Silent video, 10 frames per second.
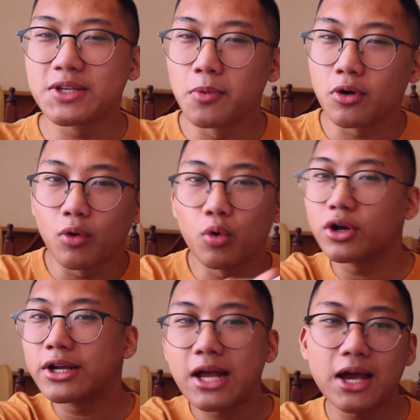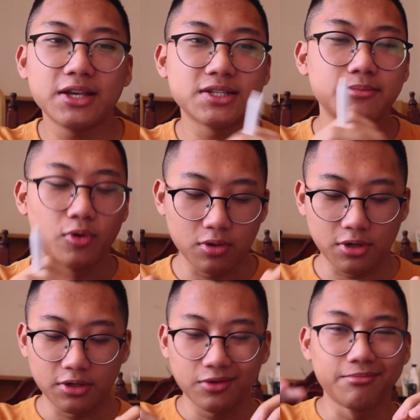more organized,
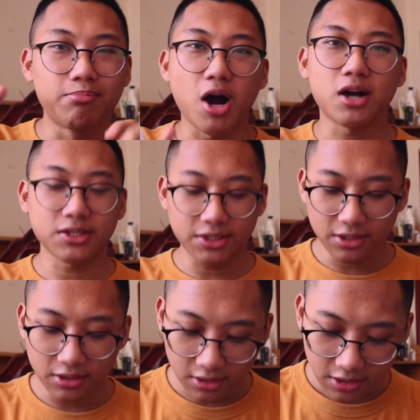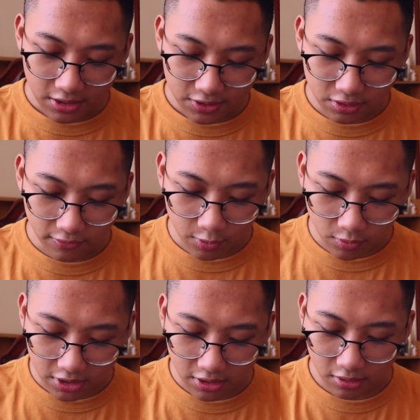more boxy. So if you
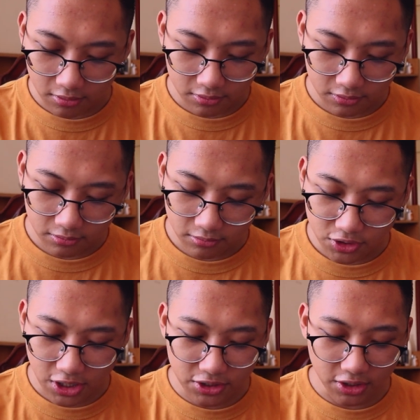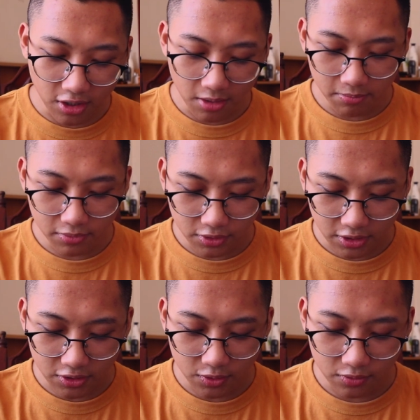want to change it up, you
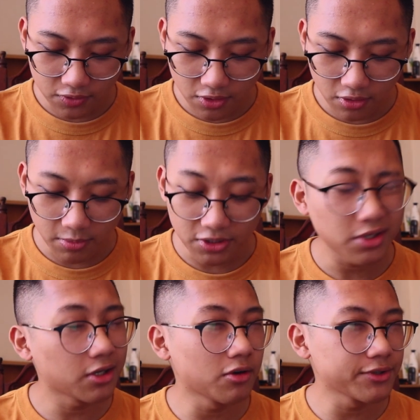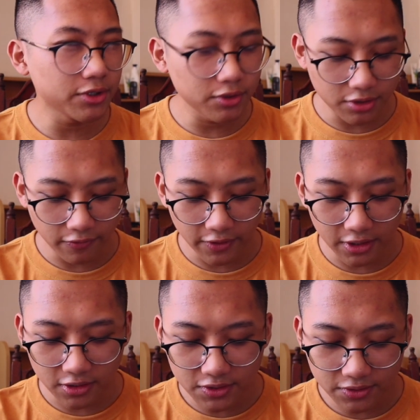can do so, but you can also use your
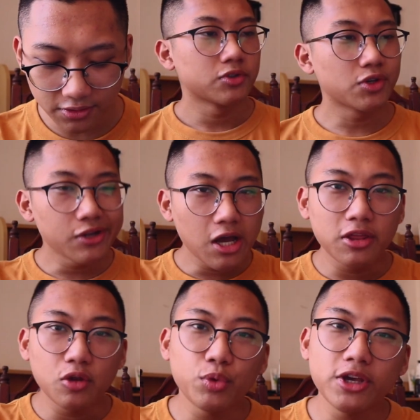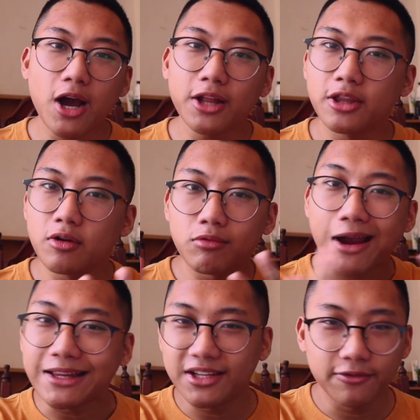fingers. So now that we got the
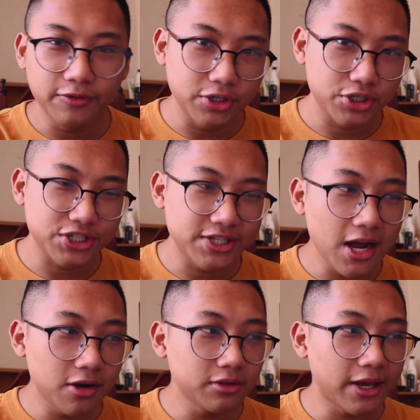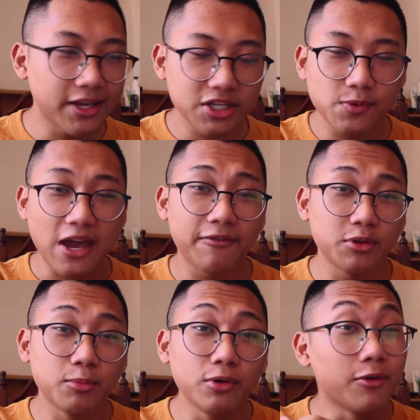writing features down, I guess we have
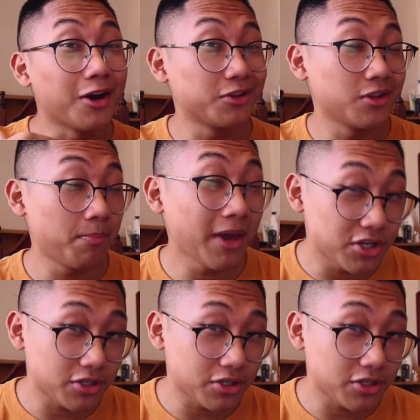to move on to the page